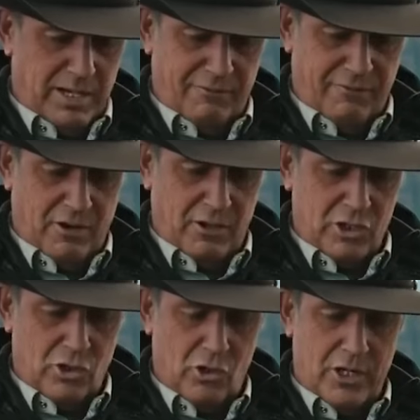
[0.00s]
the door
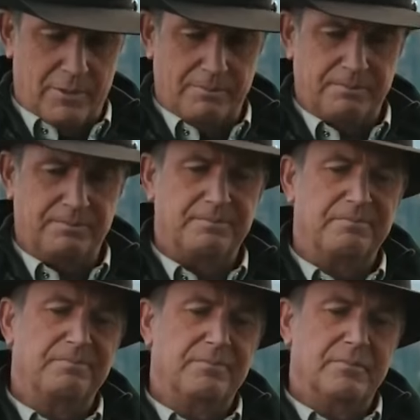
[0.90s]
slightly
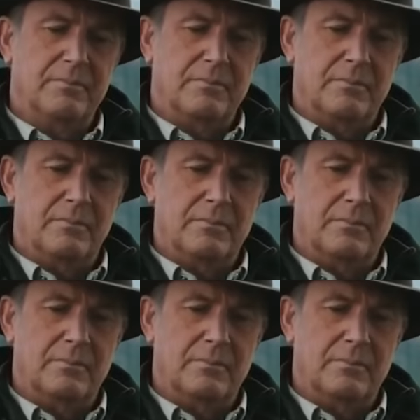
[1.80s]
ajar for a potential